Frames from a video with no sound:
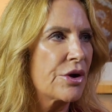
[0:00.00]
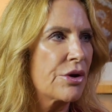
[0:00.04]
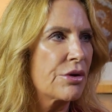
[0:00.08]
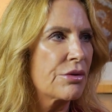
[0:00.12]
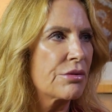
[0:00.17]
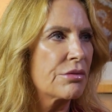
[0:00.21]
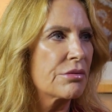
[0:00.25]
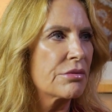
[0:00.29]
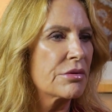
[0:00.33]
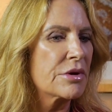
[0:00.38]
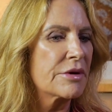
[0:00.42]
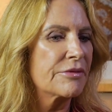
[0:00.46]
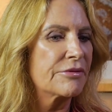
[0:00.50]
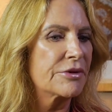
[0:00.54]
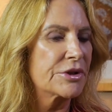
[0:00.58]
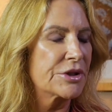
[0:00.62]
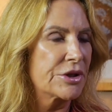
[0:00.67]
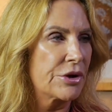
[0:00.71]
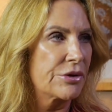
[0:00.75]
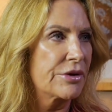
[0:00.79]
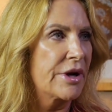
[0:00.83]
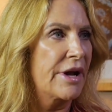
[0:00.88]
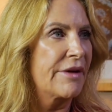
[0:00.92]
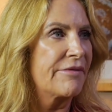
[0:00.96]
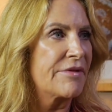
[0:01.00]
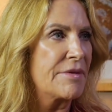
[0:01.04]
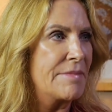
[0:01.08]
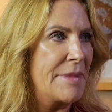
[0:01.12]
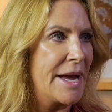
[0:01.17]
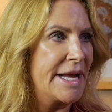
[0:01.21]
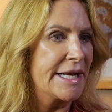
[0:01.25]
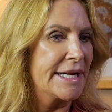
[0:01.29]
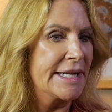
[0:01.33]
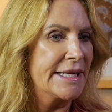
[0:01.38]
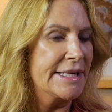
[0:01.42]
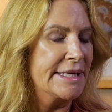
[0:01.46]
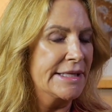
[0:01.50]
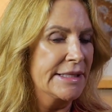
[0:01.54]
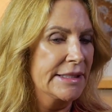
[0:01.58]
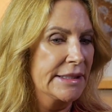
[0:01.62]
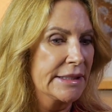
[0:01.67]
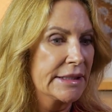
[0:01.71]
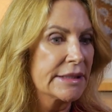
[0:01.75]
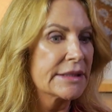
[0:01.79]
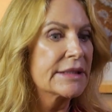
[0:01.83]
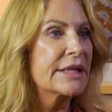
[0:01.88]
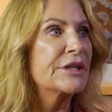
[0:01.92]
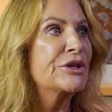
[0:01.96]
So if you don't have the money,
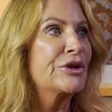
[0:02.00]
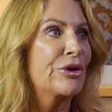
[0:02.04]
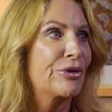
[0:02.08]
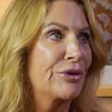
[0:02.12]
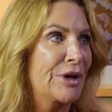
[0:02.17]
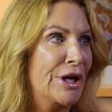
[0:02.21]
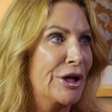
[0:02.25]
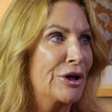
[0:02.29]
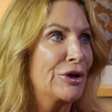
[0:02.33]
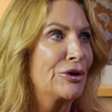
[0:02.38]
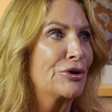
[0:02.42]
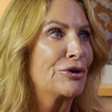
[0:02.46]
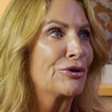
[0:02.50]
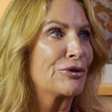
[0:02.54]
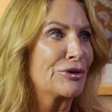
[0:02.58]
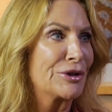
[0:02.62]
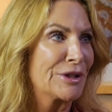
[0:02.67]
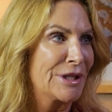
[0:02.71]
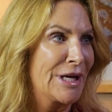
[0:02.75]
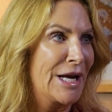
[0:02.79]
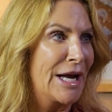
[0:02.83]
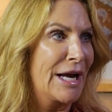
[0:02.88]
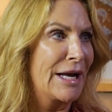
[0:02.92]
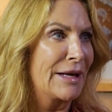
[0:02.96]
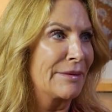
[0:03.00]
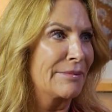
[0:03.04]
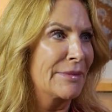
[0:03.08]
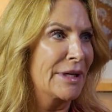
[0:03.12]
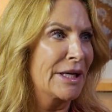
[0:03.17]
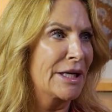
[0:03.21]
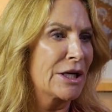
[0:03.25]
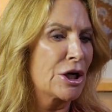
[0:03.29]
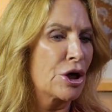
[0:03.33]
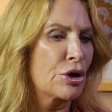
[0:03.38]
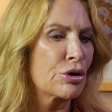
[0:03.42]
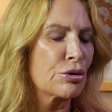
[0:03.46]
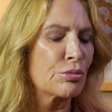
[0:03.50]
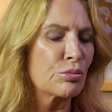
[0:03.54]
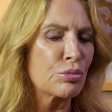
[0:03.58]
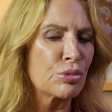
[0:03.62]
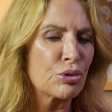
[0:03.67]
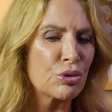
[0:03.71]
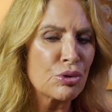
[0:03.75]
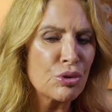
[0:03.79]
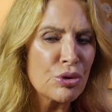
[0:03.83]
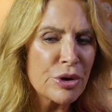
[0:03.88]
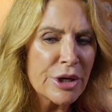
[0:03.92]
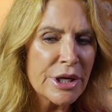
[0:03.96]
then donate your time. And our
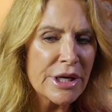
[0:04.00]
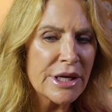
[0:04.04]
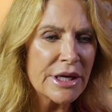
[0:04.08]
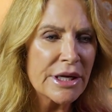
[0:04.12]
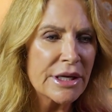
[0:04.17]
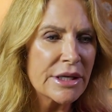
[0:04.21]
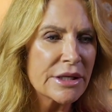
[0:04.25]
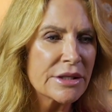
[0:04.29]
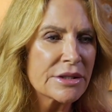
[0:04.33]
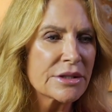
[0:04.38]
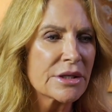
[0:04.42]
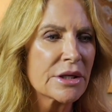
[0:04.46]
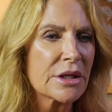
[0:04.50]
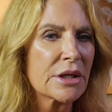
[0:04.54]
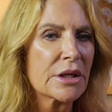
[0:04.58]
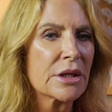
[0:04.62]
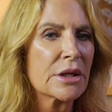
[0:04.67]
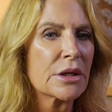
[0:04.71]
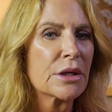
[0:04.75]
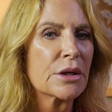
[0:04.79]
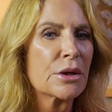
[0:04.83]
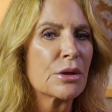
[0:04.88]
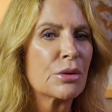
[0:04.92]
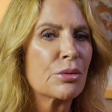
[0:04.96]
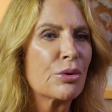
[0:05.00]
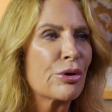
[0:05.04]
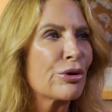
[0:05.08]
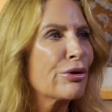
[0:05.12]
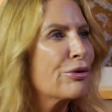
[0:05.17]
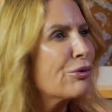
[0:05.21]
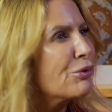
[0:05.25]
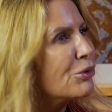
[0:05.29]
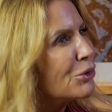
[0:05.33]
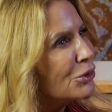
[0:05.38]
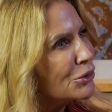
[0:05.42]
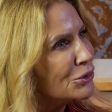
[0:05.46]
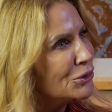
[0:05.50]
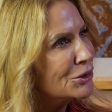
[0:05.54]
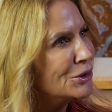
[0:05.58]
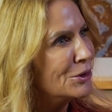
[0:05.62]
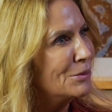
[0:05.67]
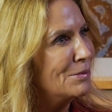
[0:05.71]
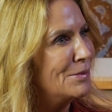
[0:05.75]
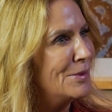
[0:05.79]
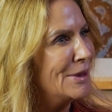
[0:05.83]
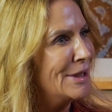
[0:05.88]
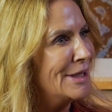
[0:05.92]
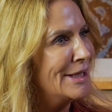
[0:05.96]
employees were thrilled
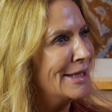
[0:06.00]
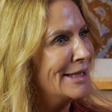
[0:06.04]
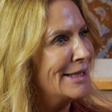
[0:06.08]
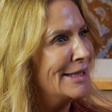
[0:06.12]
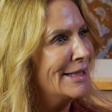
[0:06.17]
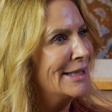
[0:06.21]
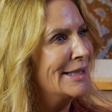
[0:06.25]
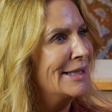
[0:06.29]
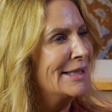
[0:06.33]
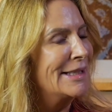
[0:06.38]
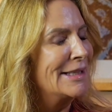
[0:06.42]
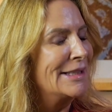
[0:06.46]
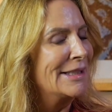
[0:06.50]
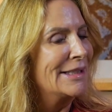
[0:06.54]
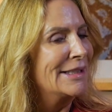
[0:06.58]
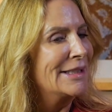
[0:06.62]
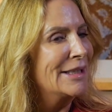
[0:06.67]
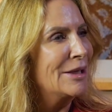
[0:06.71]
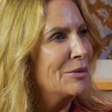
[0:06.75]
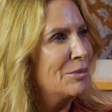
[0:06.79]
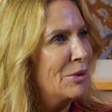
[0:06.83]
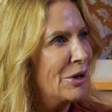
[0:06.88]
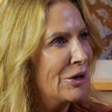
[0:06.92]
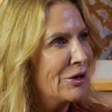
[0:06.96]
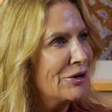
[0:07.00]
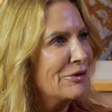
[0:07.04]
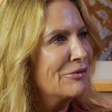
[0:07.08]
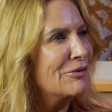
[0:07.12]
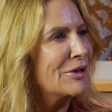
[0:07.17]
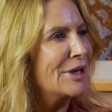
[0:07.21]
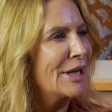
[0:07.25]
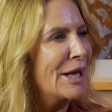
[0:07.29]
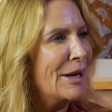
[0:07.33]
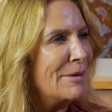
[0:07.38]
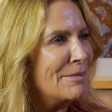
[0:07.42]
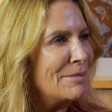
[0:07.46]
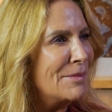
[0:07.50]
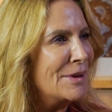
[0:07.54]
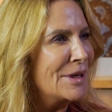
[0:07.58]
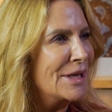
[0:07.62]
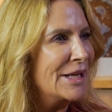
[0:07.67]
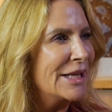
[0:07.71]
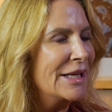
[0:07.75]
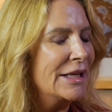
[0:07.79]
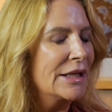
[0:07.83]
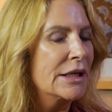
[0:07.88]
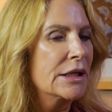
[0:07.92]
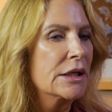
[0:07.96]
to be a part of a
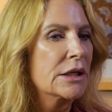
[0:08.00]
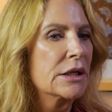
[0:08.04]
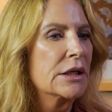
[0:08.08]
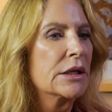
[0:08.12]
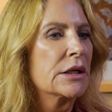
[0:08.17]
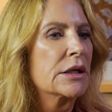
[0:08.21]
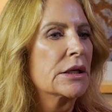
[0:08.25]
company